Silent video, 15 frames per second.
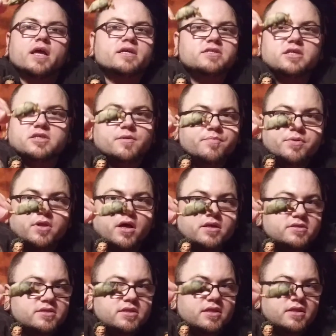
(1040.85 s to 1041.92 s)
is just a
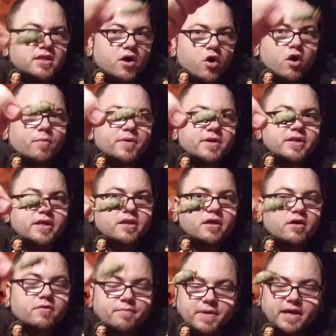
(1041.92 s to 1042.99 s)
plus. The
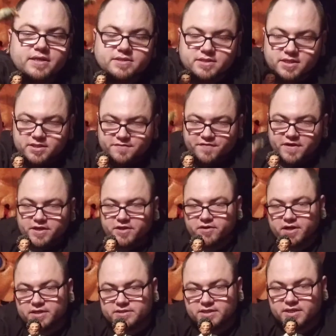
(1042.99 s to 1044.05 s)
armadillo makes this figure
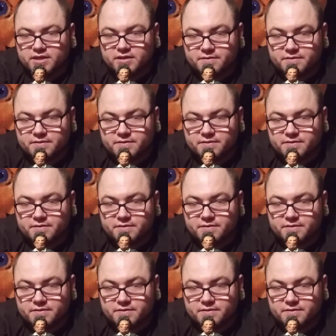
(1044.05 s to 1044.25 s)
a 10.